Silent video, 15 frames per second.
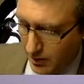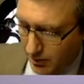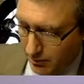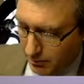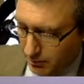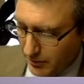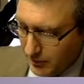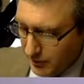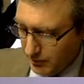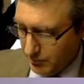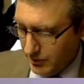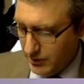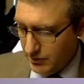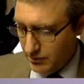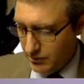By that I
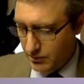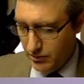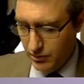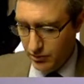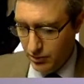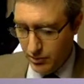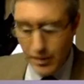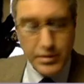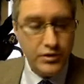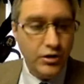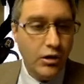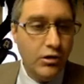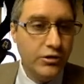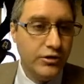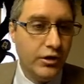mean they may be
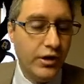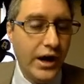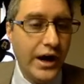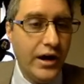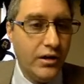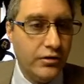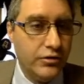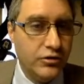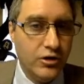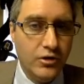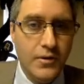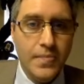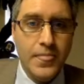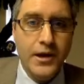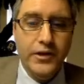taller than our house, or
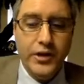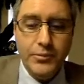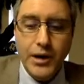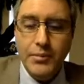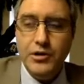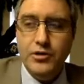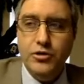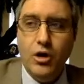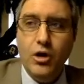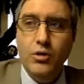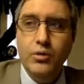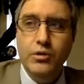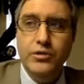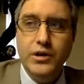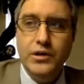they might be
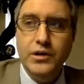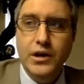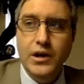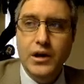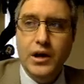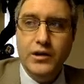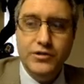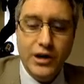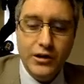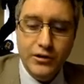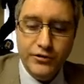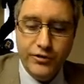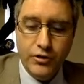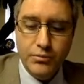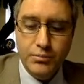taller than a
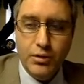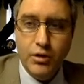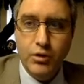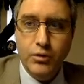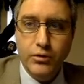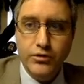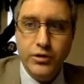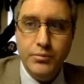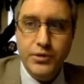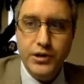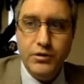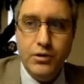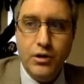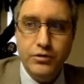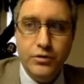telephone pole, or something
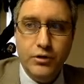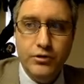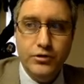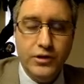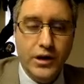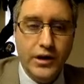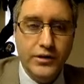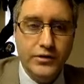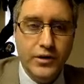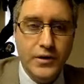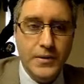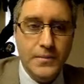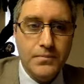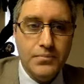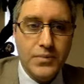along those lines.
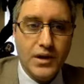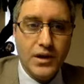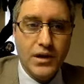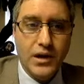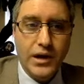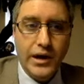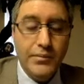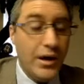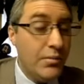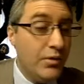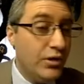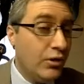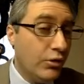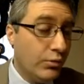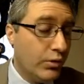And maybe we
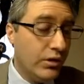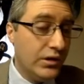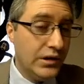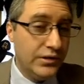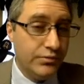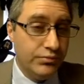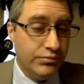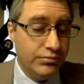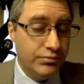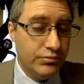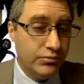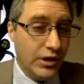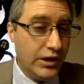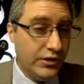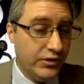don't really
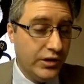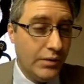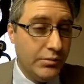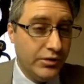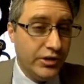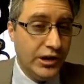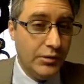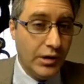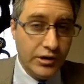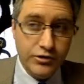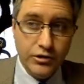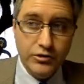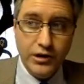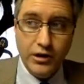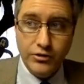take the time to think about
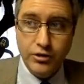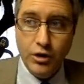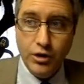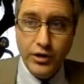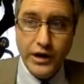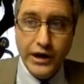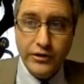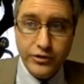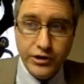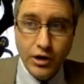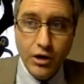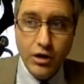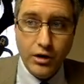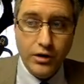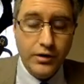just how tall they actually
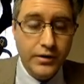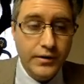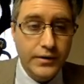are.